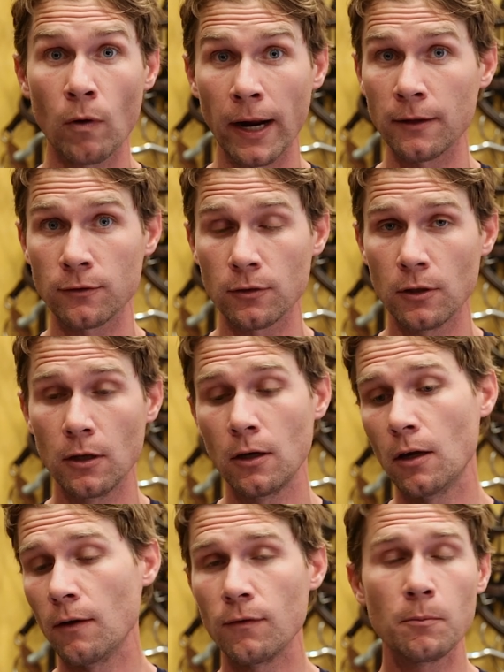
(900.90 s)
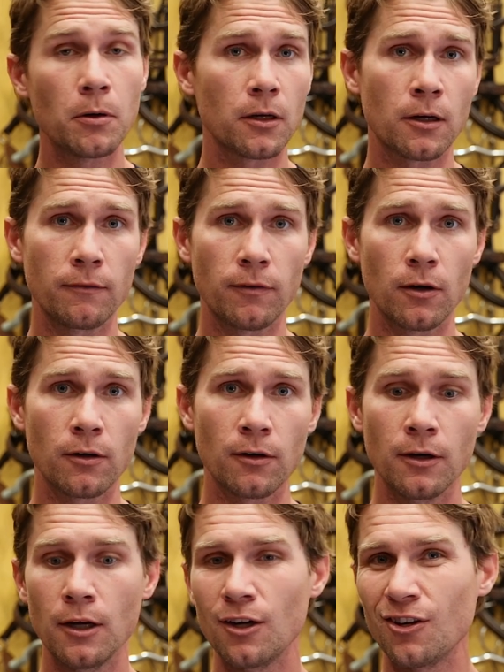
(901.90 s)
reins, if you put a
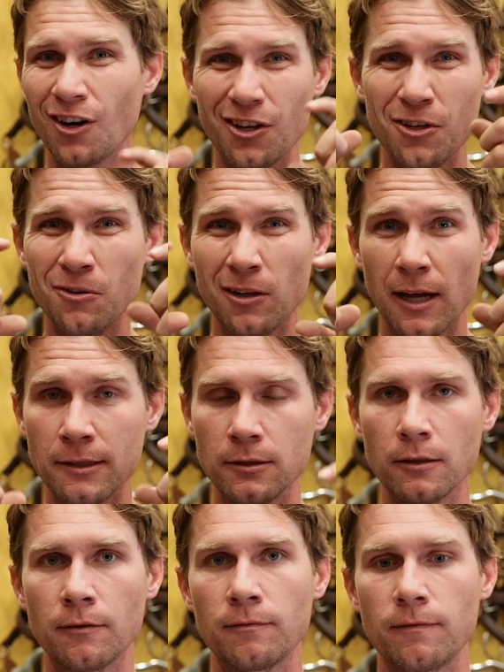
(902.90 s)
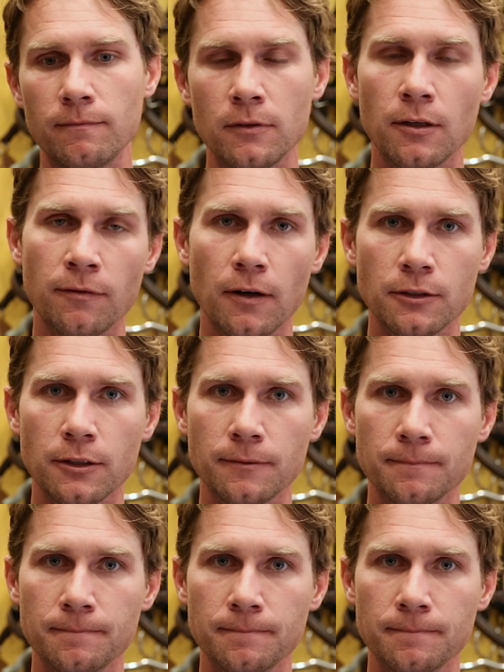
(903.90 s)
converter, you're not utilizing the function.